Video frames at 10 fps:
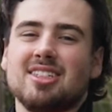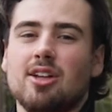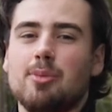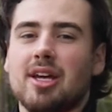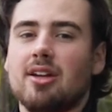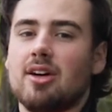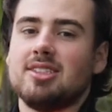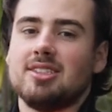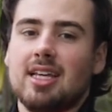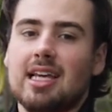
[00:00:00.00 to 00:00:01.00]
gonna be a
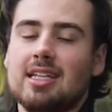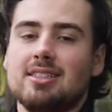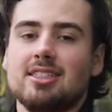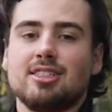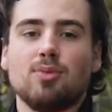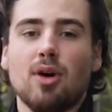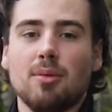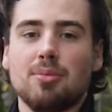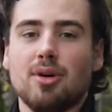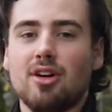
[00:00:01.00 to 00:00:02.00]
nice, easy
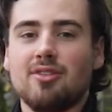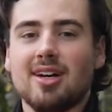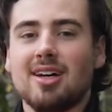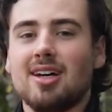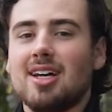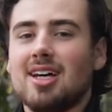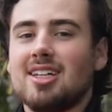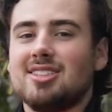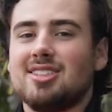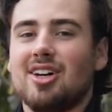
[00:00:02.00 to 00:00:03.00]
swap over.
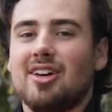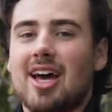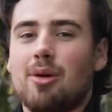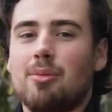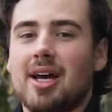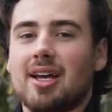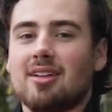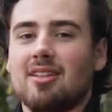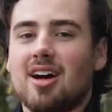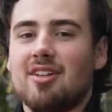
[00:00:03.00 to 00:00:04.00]
So that will make
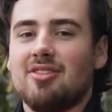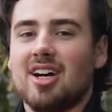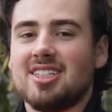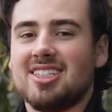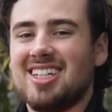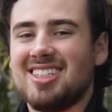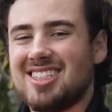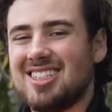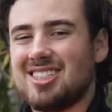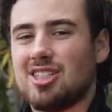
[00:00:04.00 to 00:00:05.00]
life nice and
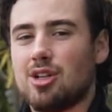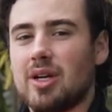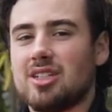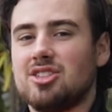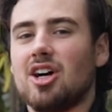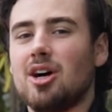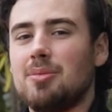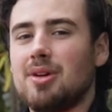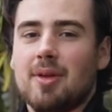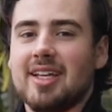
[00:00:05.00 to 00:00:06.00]
easy, just a quick
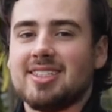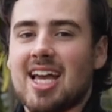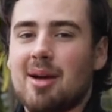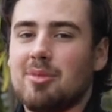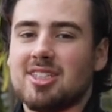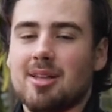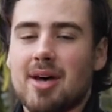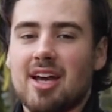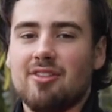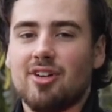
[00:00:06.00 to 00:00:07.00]
job. But these cameras are the
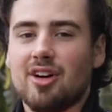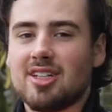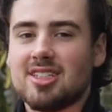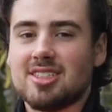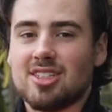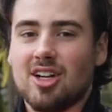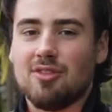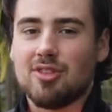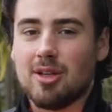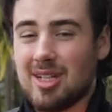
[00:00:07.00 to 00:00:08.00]
main focus, so
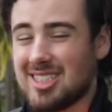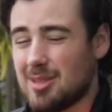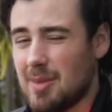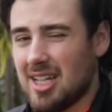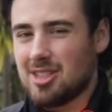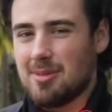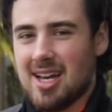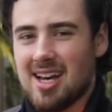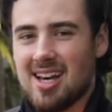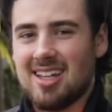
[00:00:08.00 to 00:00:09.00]
hopefully we can smash them
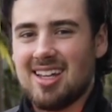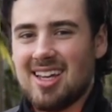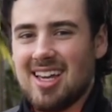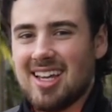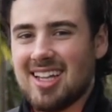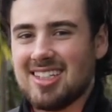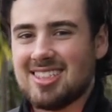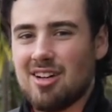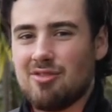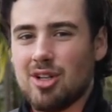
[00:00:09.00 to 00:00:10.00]
out, get it
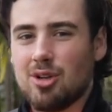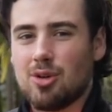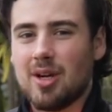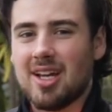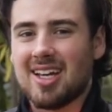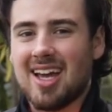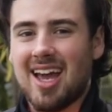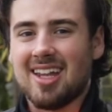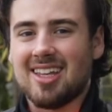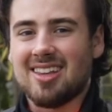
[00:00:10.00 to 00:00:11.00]
done real quick,
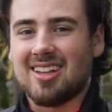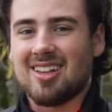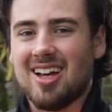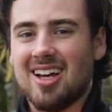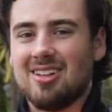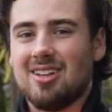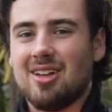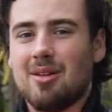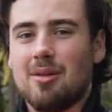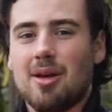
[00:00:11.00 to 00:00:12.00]
and get the client
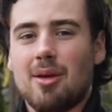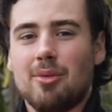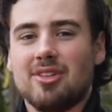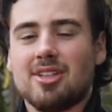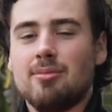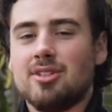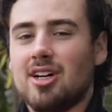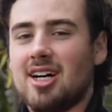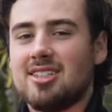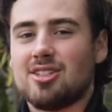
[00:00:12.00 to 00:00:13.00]
with some
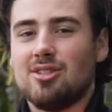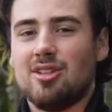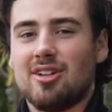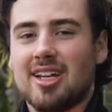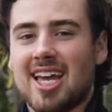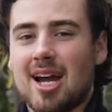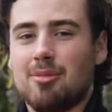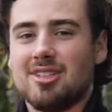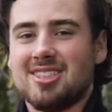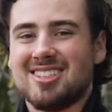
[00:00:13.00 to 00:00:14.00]
nice, good looking
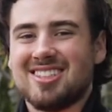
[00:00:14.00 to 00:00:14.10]
cameras.